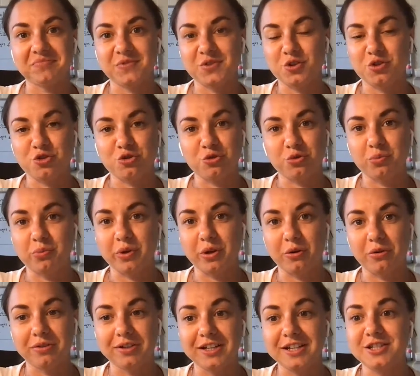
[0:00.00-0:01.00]
should be,
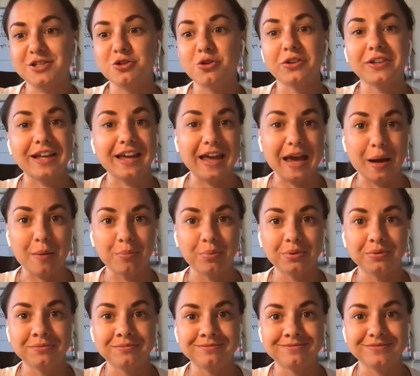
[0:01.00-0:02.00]
it's not a gap.
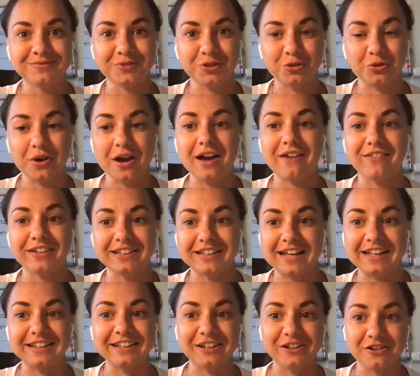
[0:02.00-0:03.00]
You have a
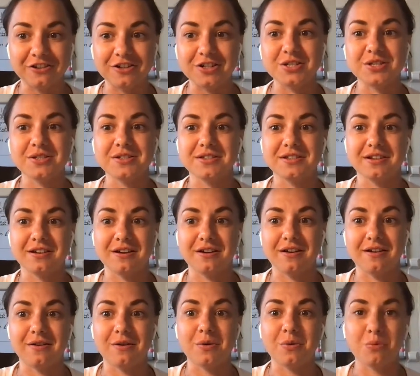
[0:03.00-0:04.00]
10 years
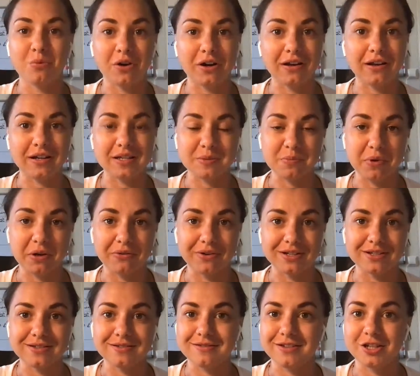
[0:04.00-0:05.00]
work experience.